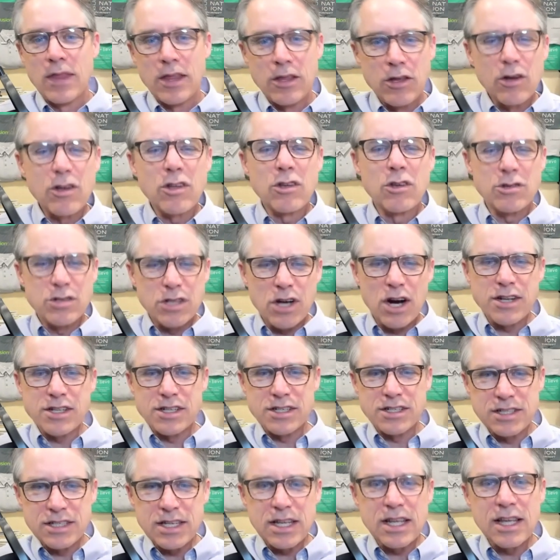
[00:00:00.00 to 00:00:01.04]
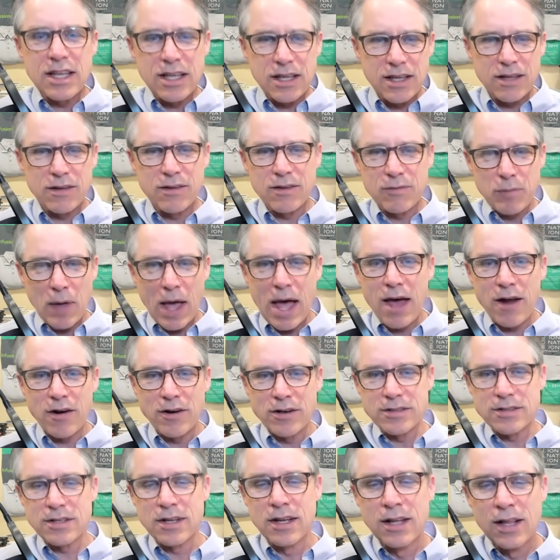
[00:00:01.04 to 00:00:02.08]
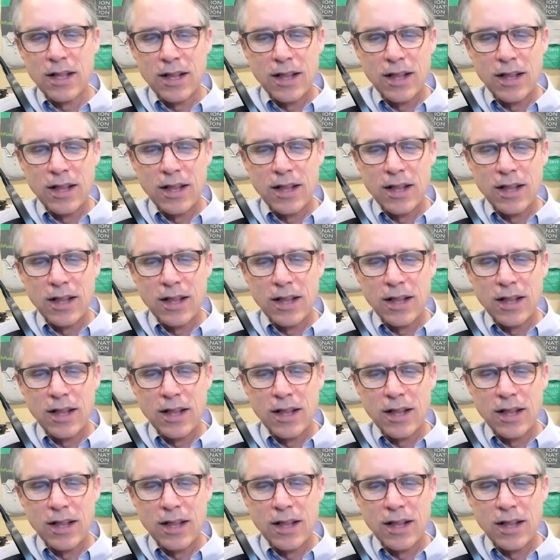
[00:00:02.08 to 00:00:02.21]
You start to see patterns.